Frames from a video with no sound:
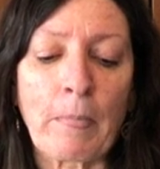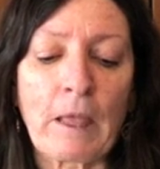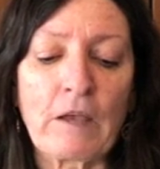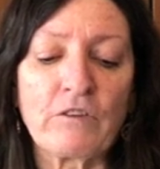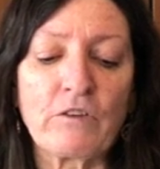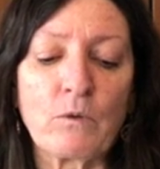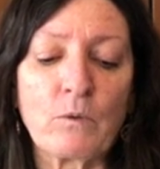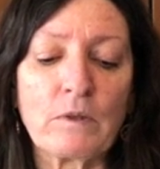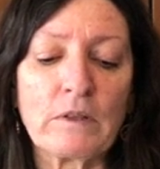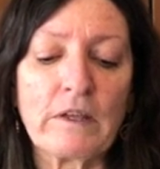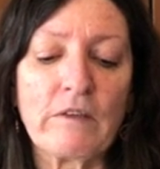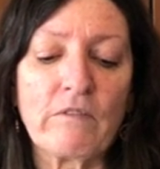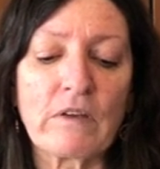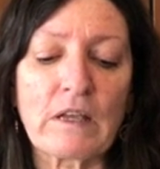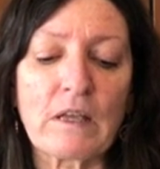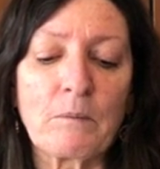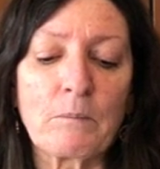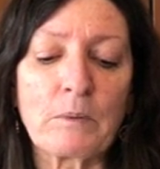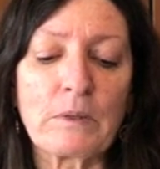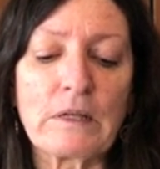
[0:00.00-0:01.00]
She will leave it
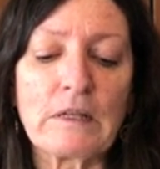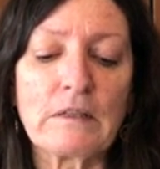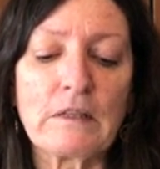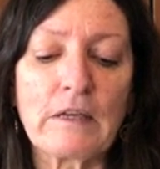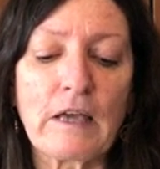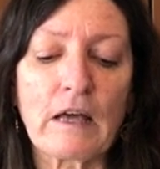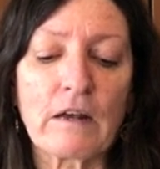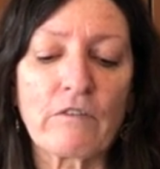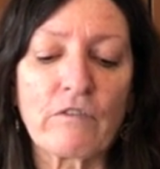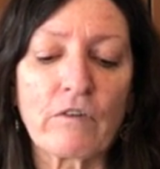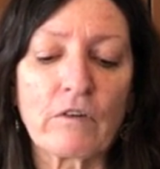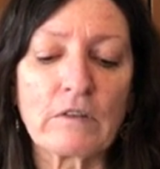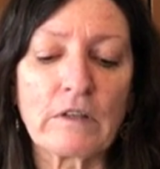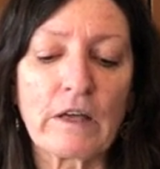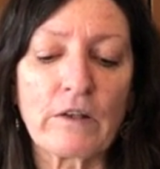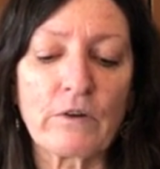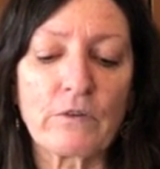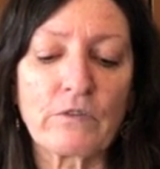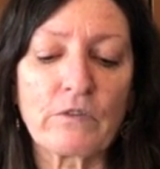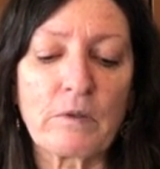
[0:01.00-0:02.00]
completely out of her
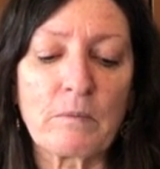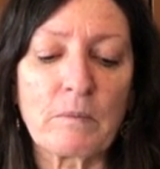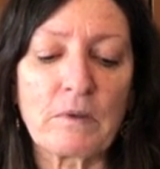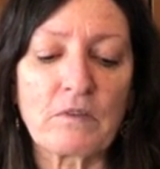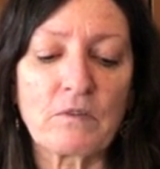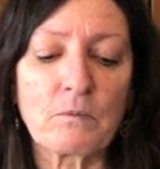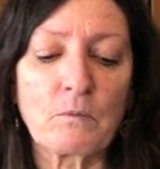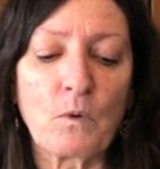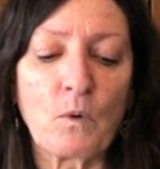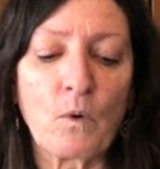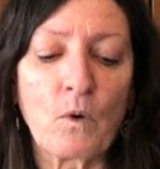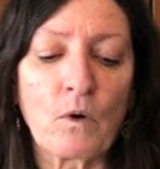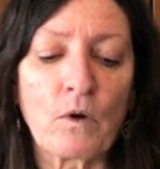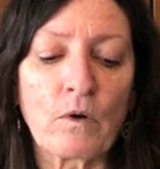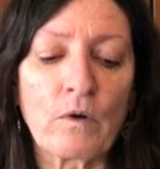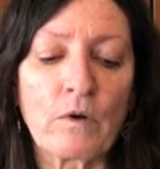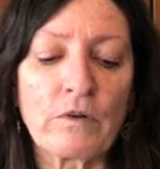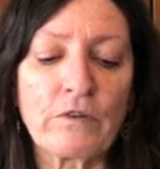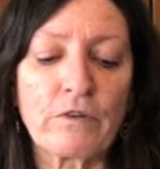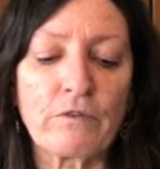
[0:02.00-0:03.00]
letters to Miss
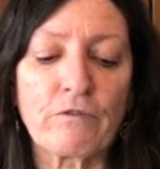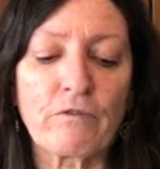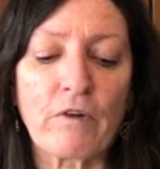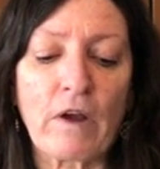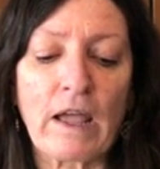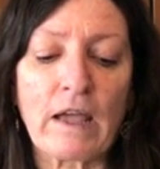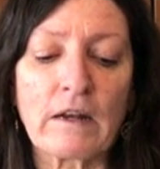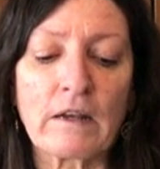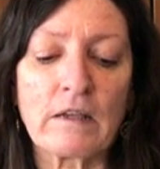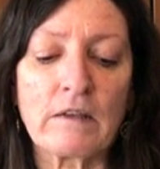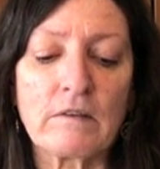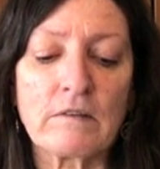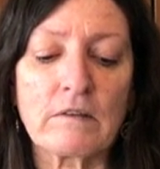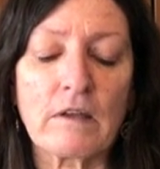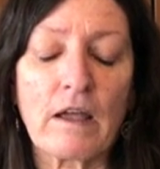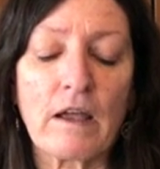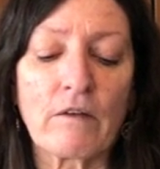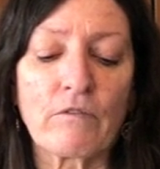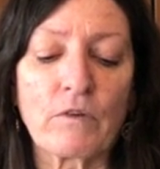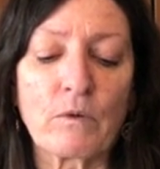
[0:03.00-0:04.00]
Moore, to Franny,
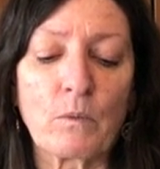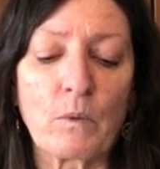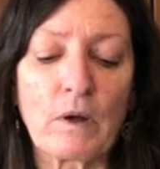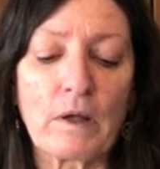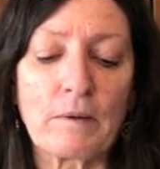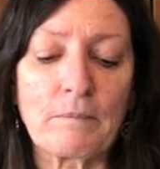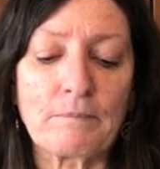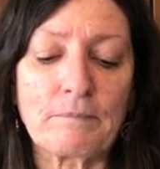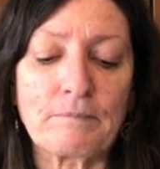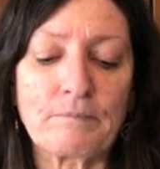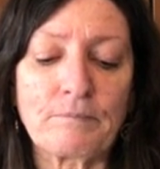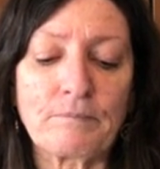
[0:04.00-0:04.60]
to everyone.